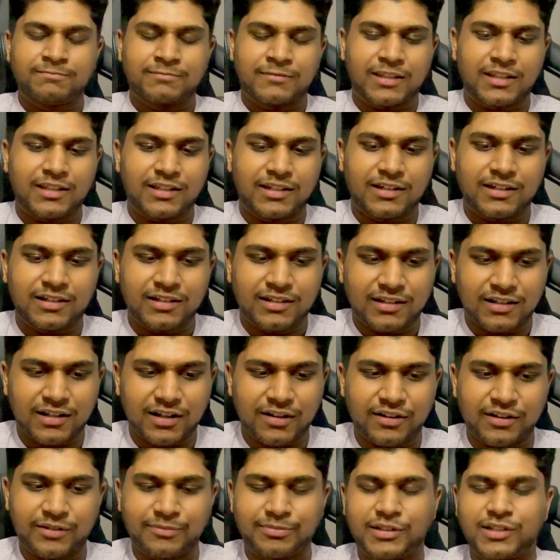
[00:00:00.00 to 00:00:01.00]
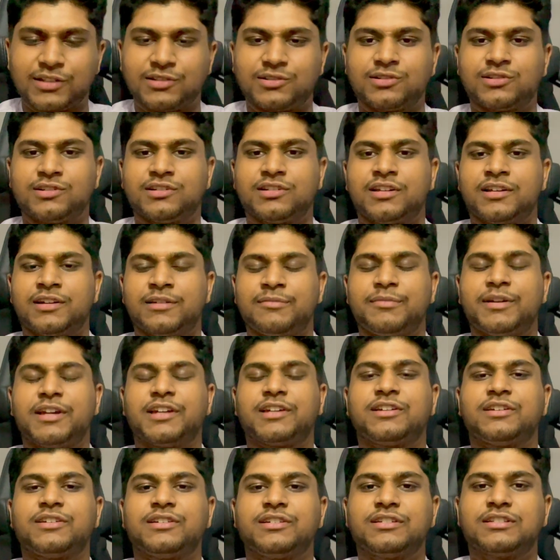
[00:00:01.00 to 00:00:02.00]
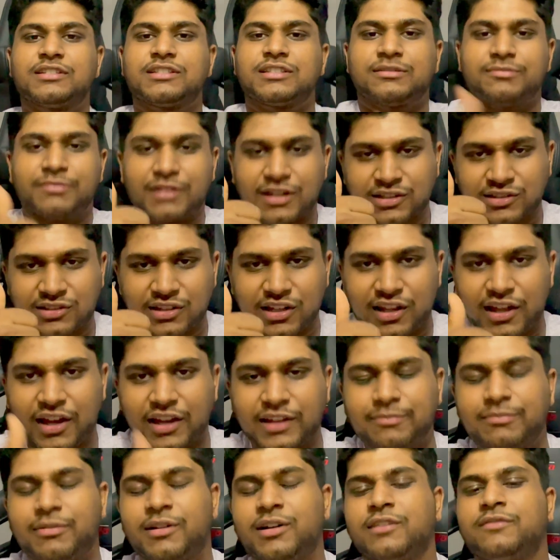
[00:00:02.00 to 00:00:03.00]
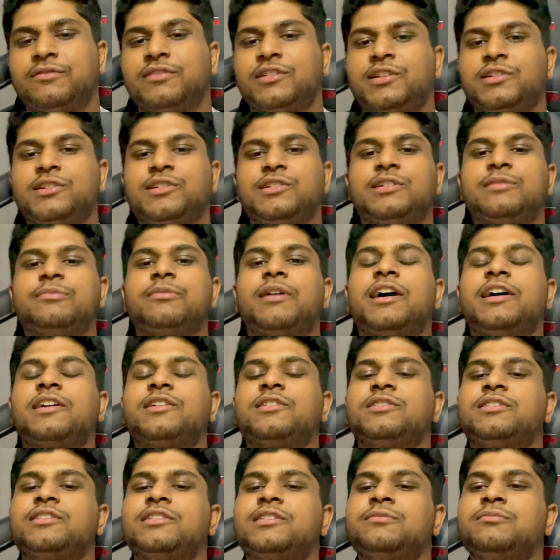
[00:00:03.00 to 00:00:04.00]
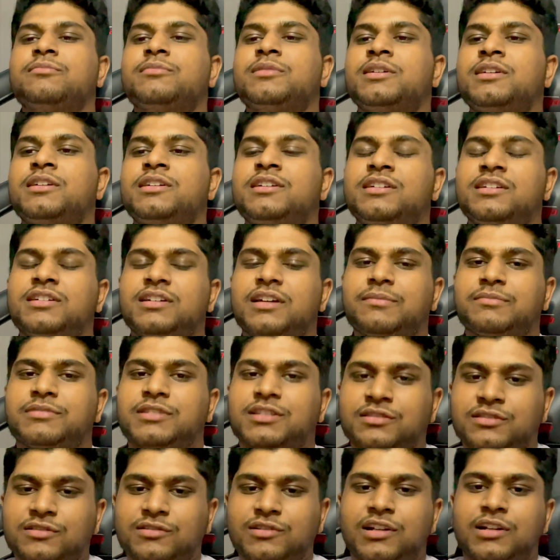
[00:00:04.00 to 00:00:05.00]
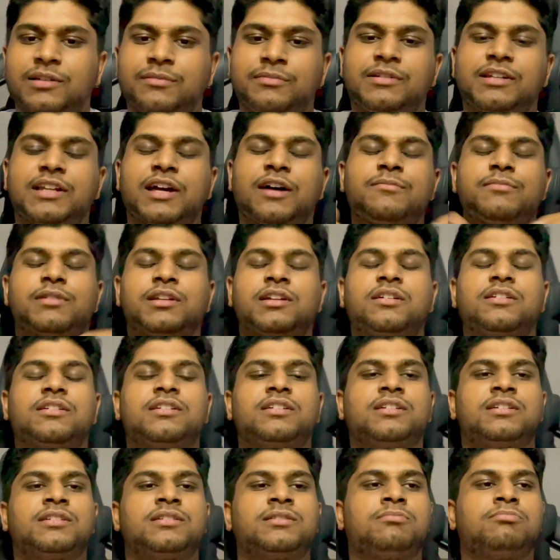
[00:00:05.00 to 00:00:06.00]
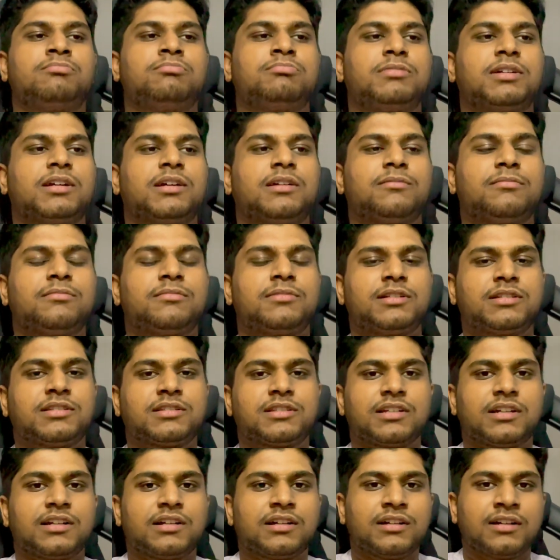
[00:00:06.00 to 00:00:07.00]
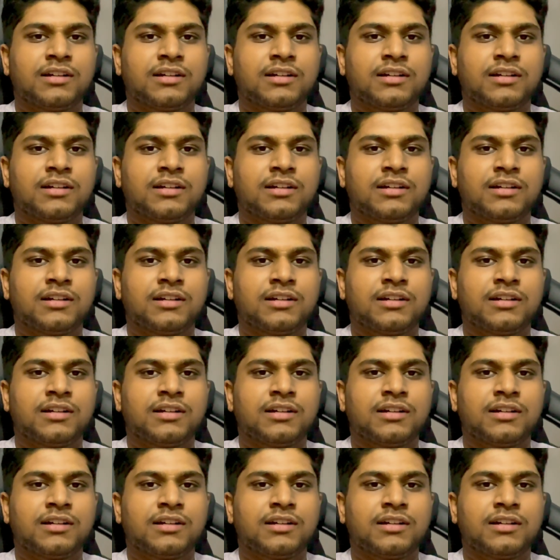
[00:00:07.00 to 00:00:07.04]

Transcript: Yeah, I hope you enjoy. Make sure you smash the like button for the YouTube algorithm and subscribe down below. Yeah, so yeah,